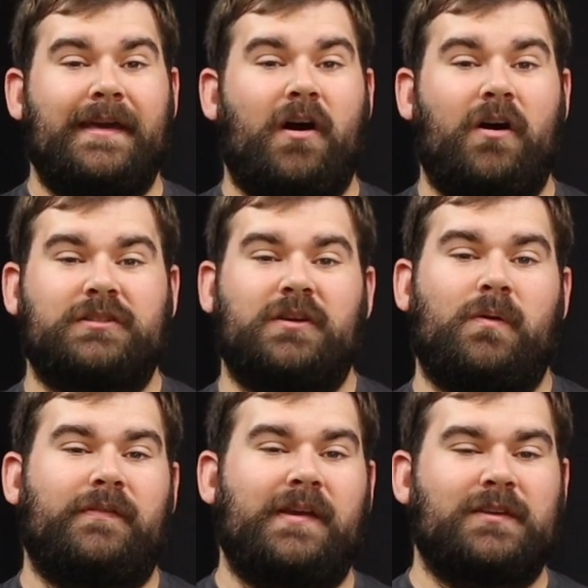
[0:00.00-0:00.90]

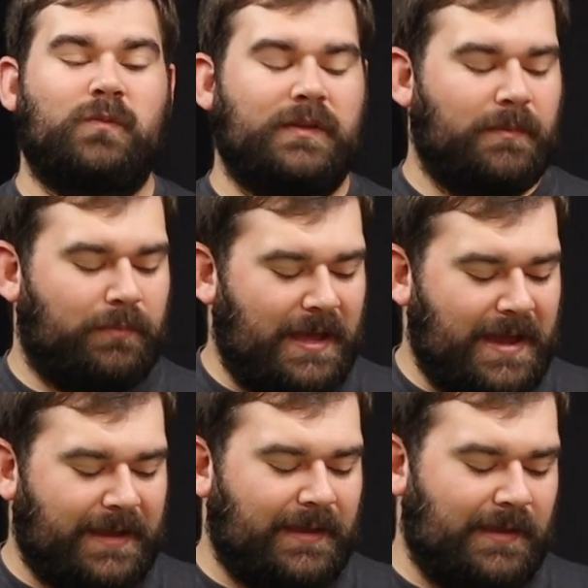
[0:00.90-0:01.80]
Also, if you guys want the
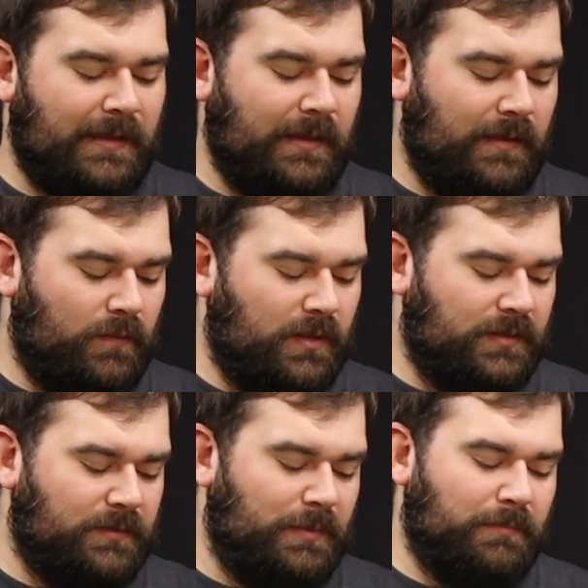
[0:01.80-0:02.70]
black, and
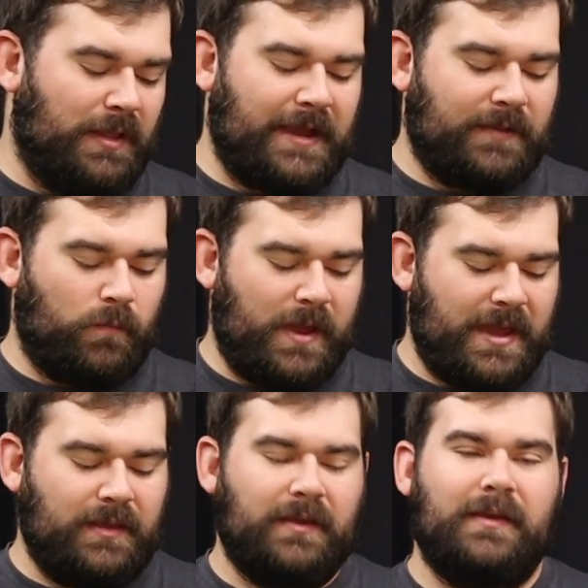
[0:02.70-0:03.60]
it'd be black and
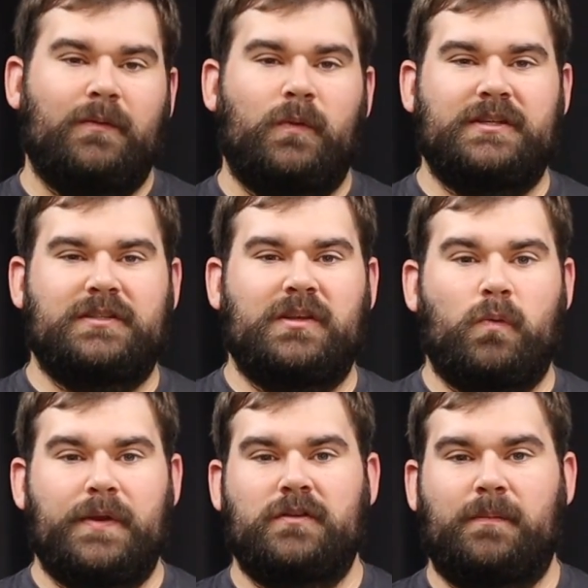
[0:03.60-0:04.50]
red, which is the
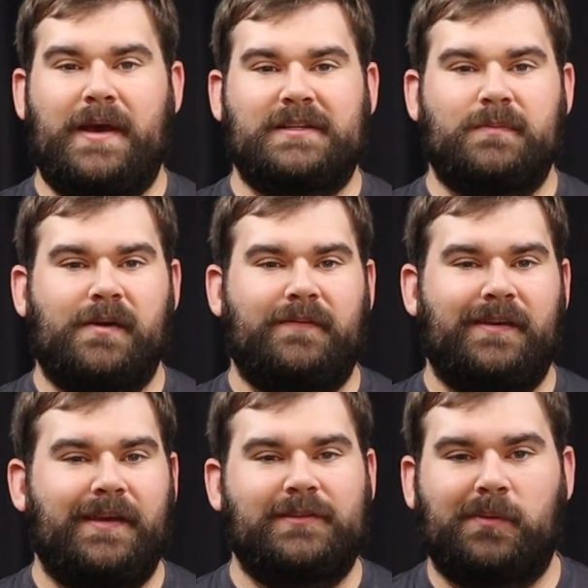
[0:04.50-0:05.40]
original Bass
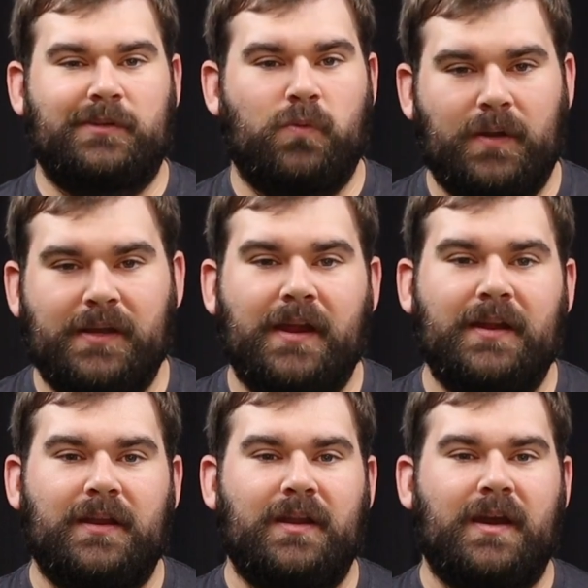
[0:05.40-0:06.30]
Mafia, it's only
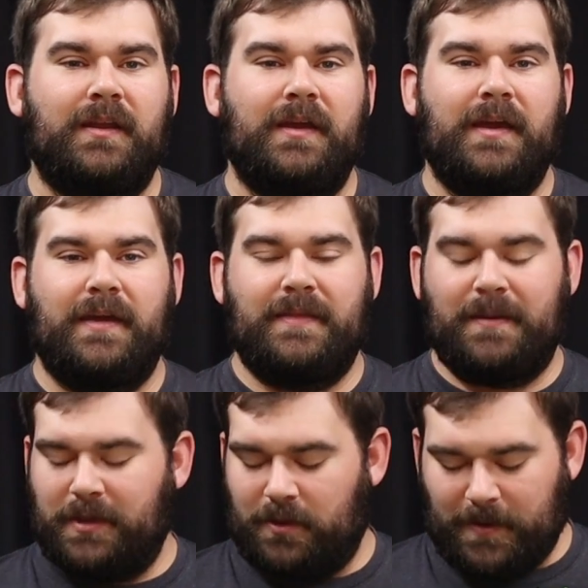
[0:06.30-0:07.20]
$29.99, and
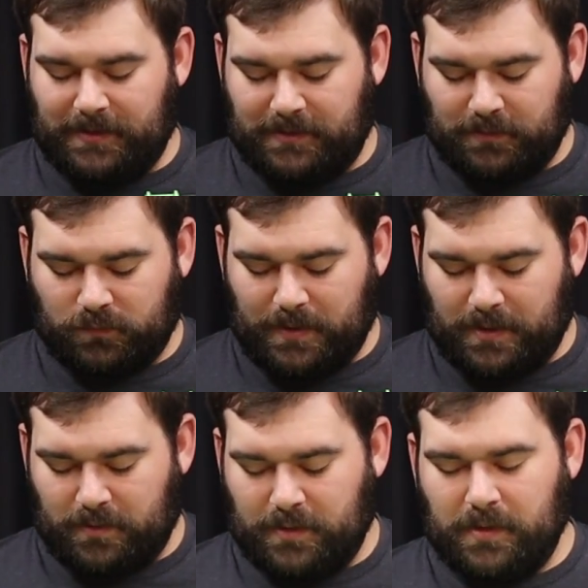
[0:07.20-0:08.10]
that'd be a great deal as
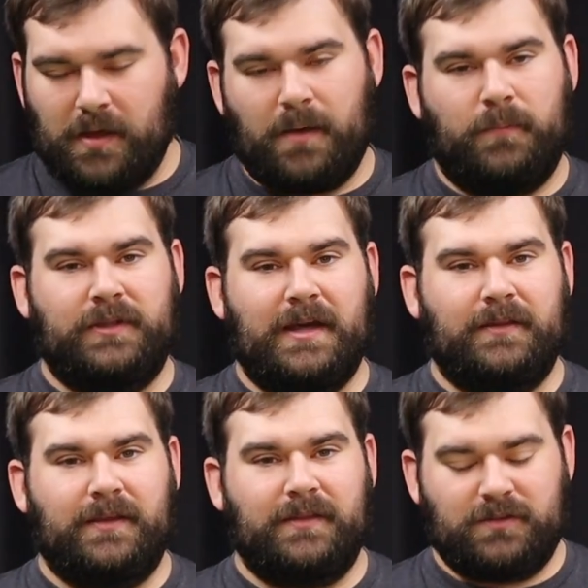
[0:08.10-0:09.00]
well. I'll put that
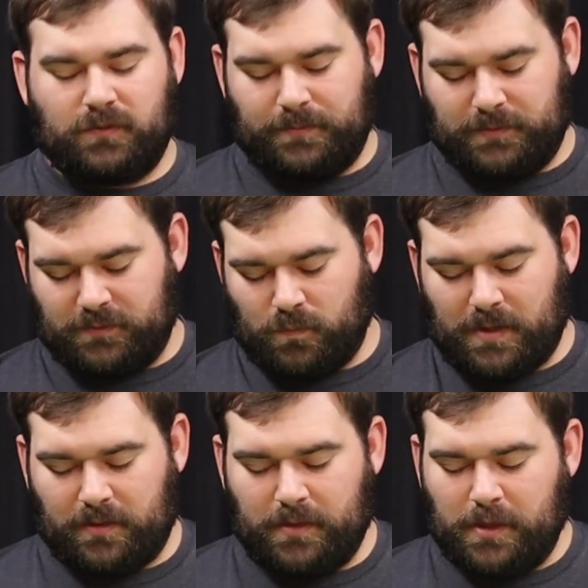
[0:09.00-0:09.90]
link in the description as
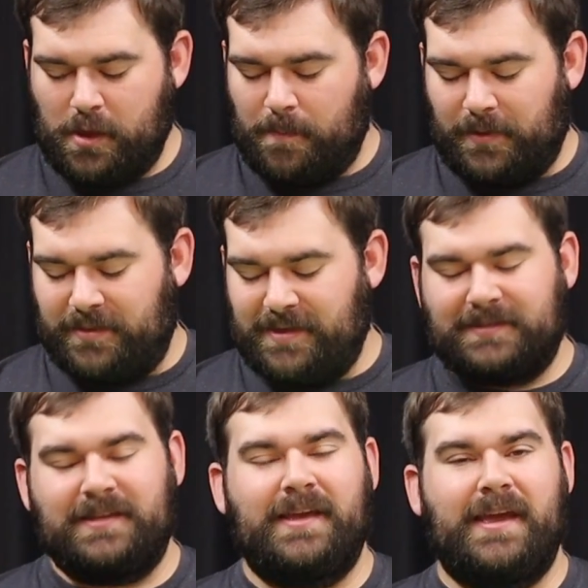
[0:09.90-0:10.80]
well. But
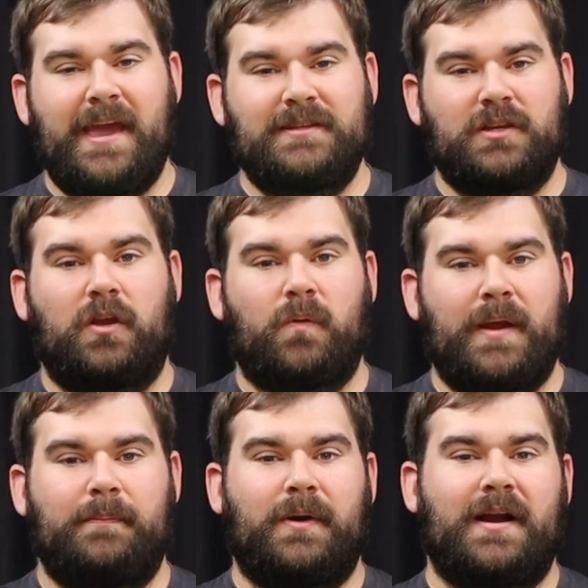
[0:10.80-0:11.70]
this is a
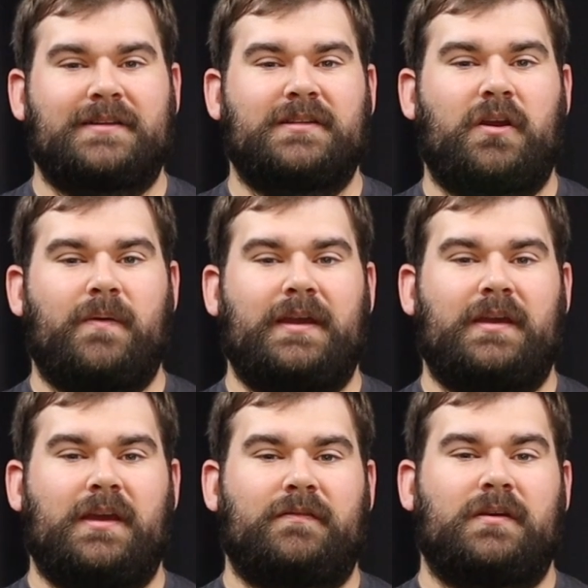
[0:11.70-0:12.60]
great box and a great
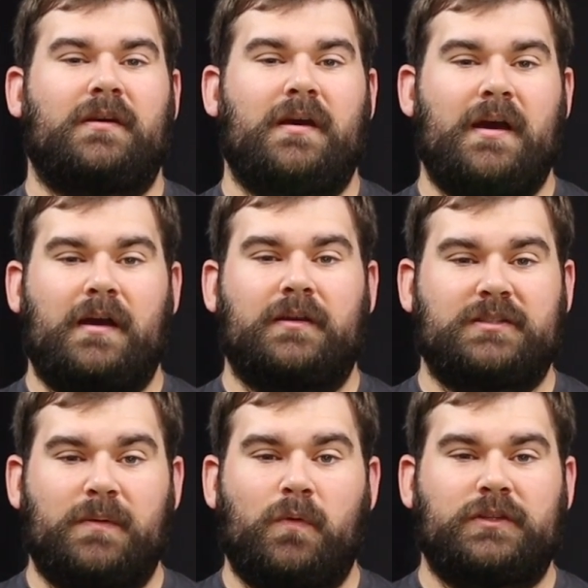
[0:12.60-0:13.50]
gift.
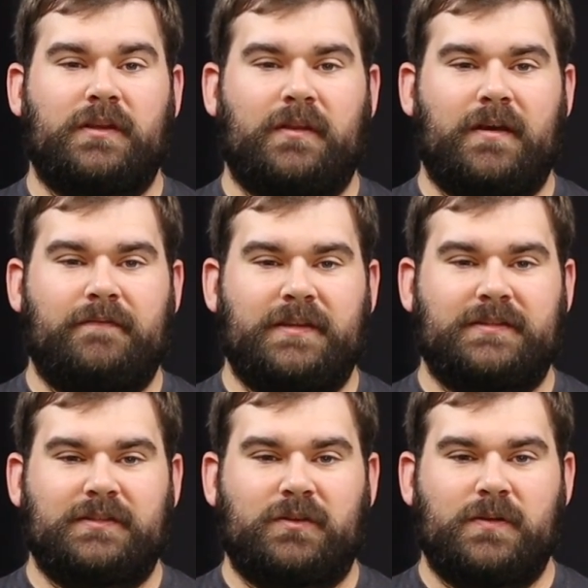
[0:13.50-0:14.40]
Someone's gonna love
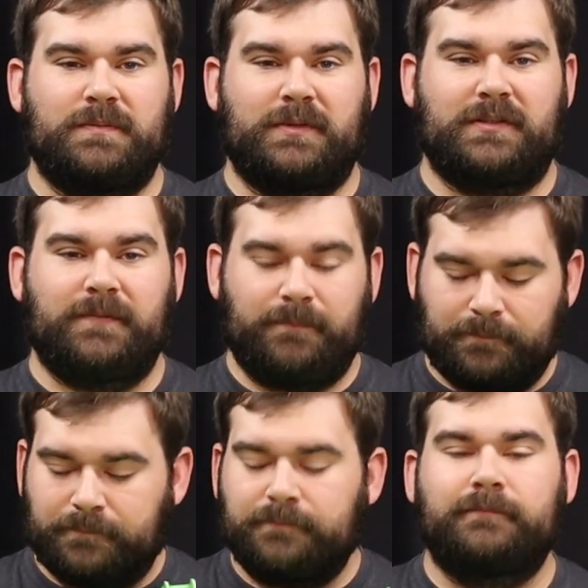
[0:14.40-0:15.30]
this Christmas.
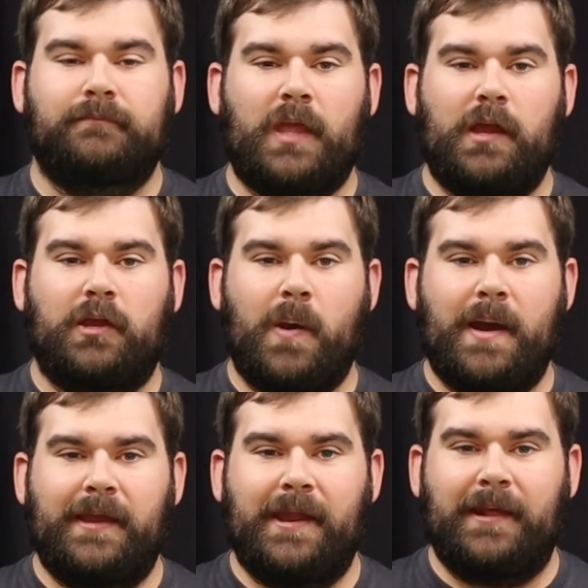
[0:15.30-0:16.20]
Go
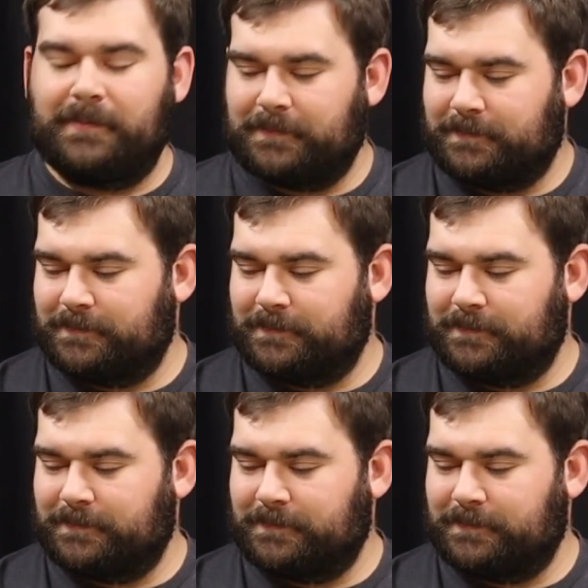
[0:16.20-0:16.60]
out and get it.